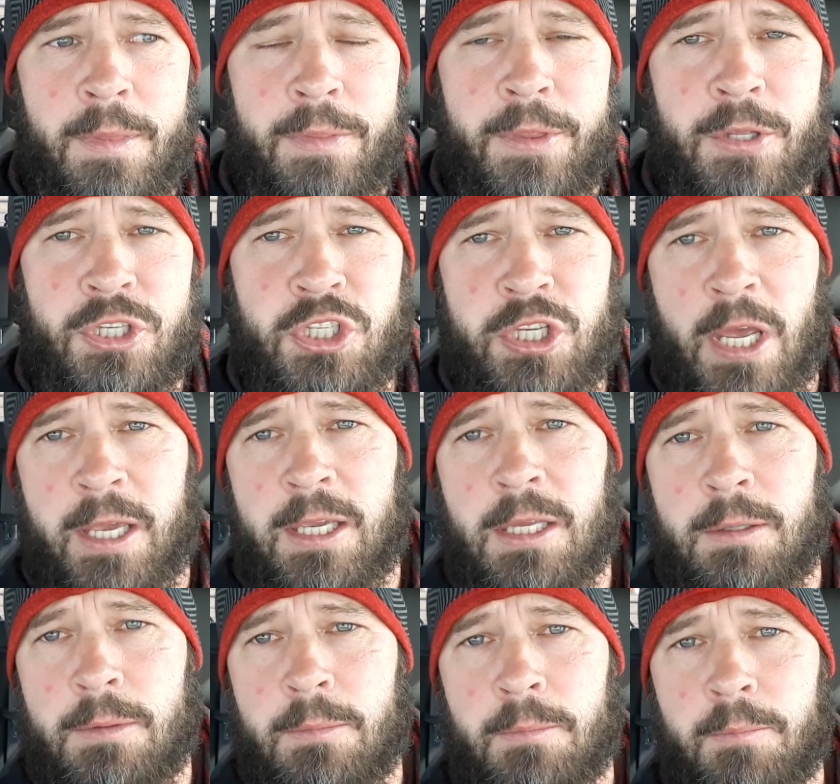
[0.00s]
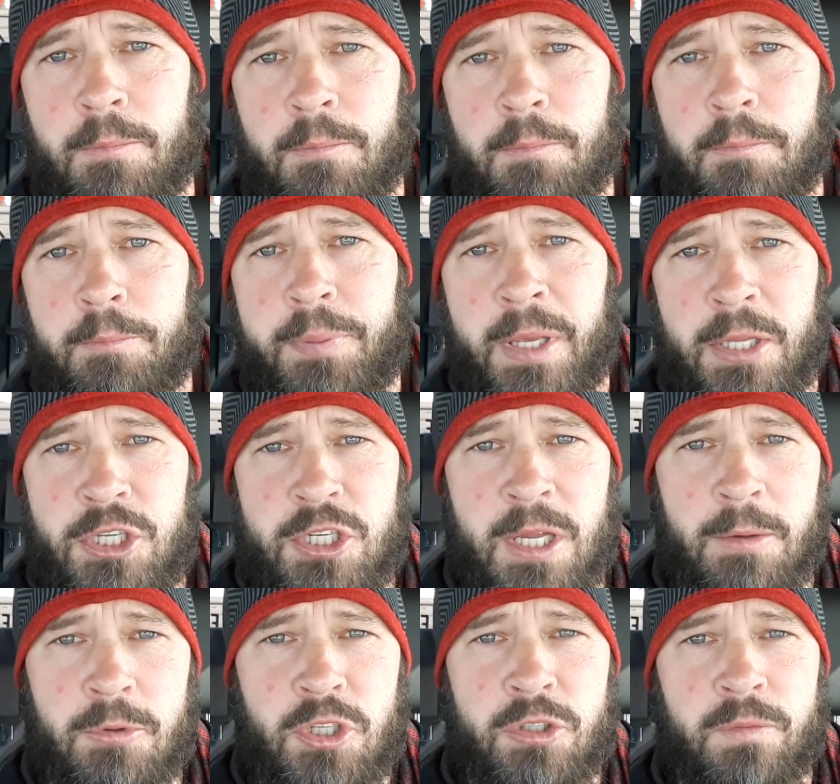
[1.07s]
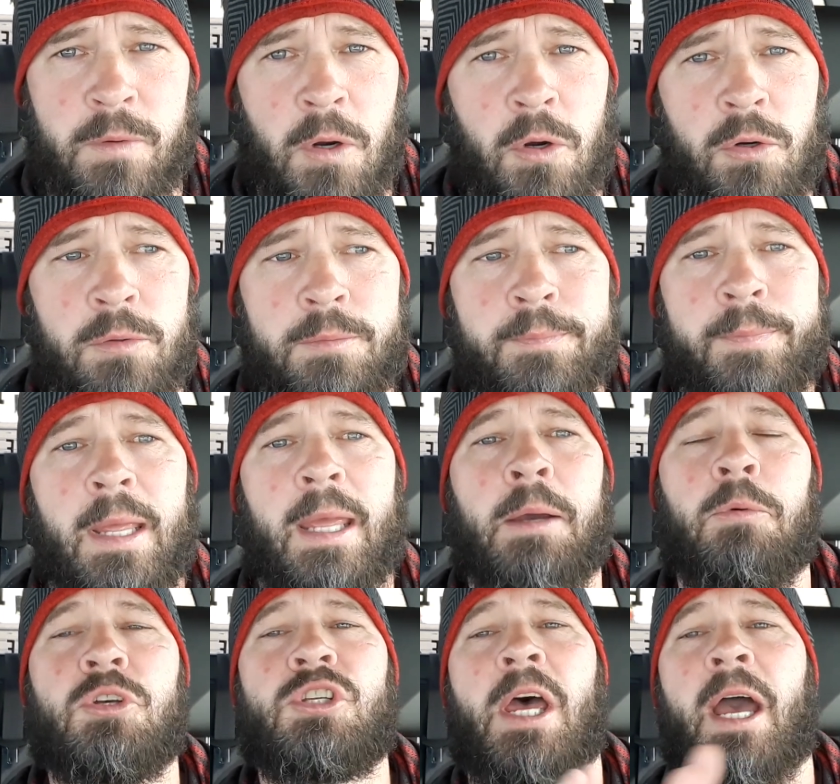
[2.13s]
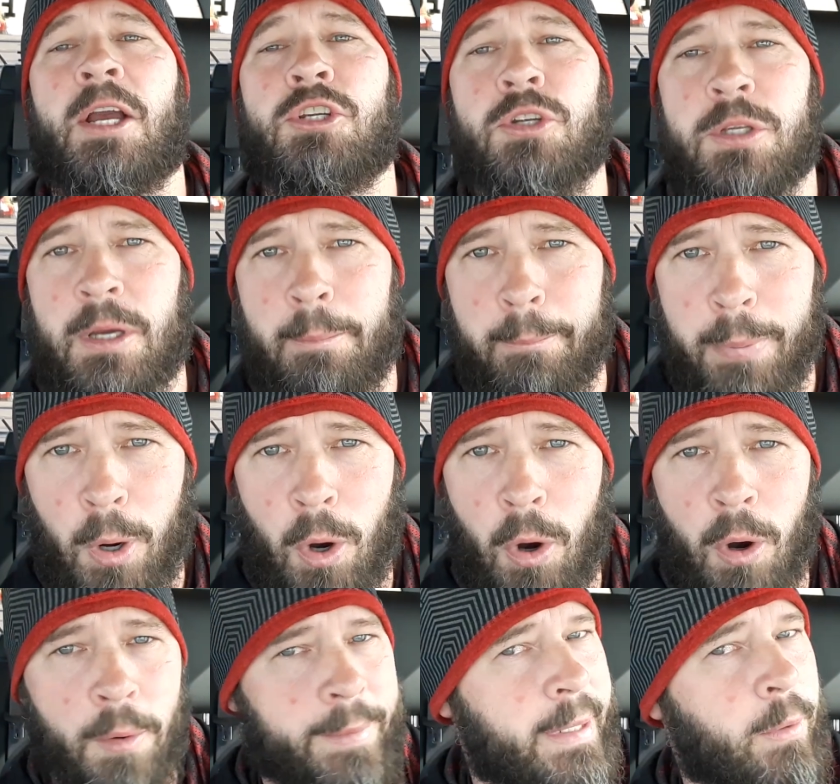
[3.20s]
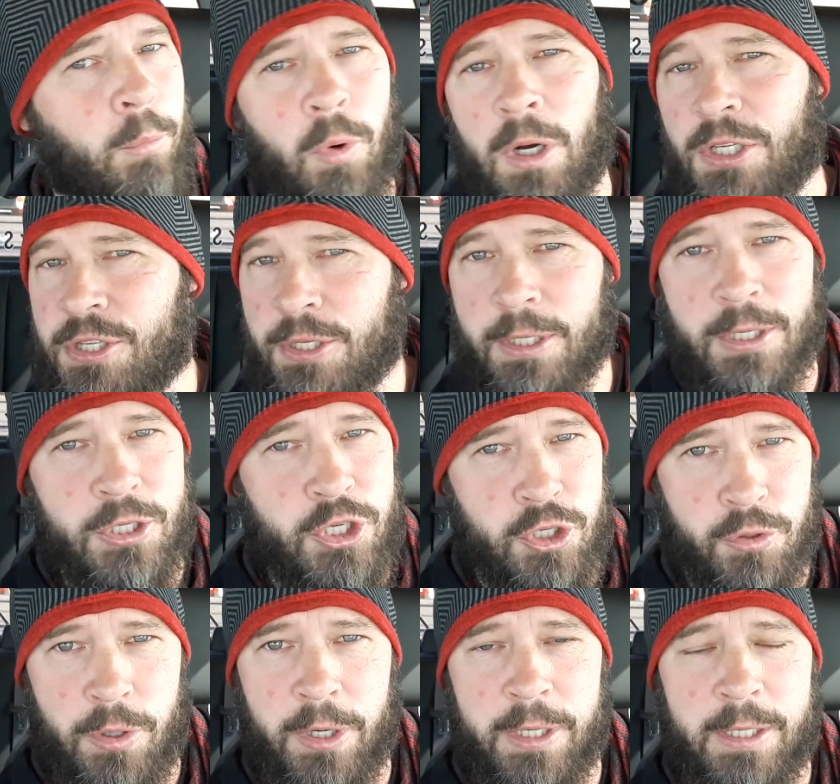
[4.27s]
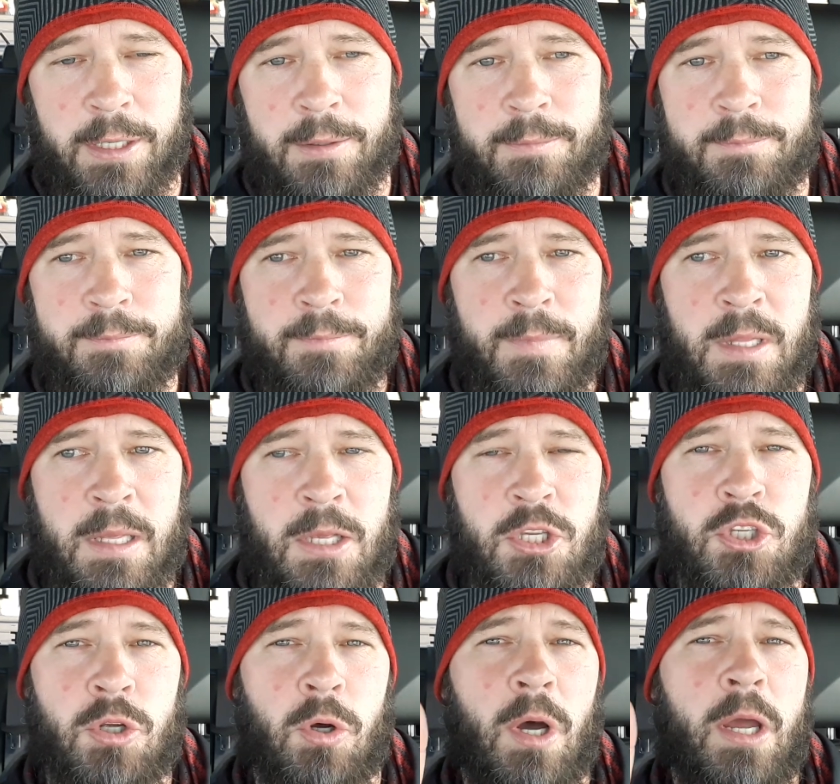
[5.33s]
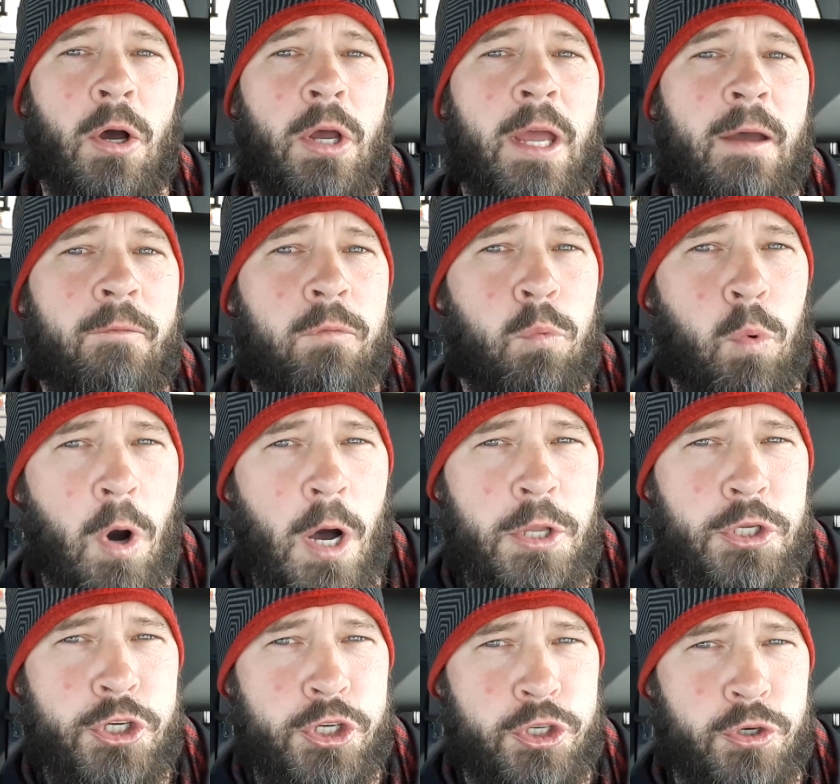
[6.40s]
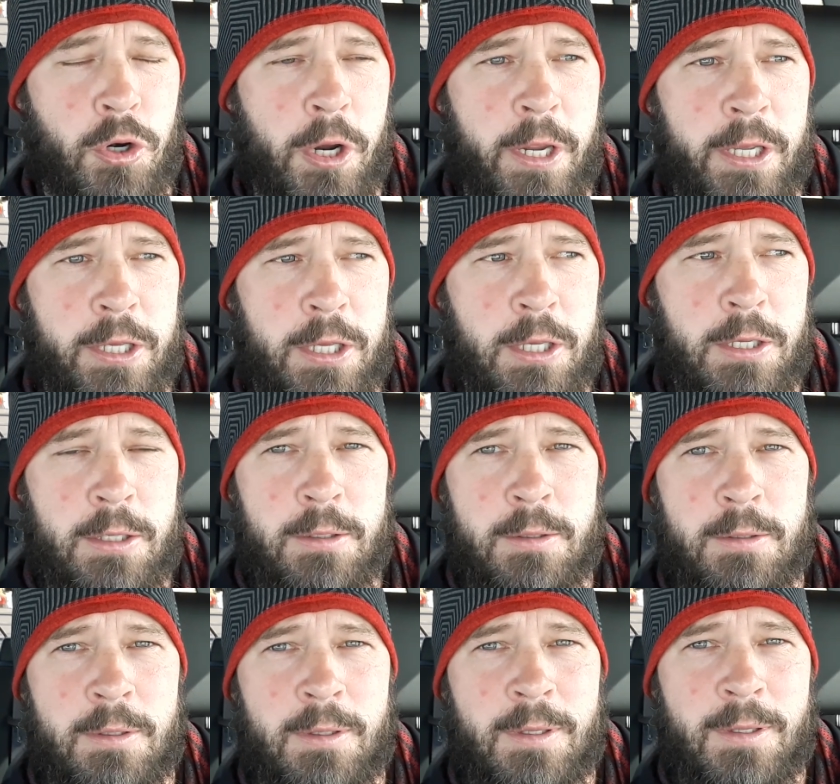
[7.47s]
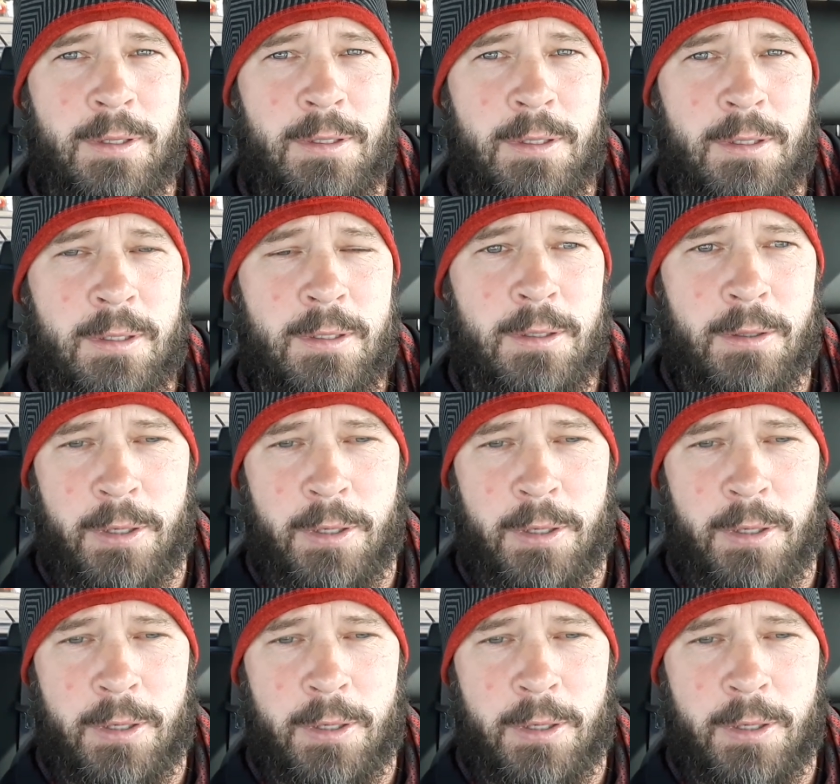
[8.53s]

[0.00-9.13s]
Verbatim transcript: the second pitch that was thrown, it was actually a ball. It wasn't a strike. So I only have one strike. All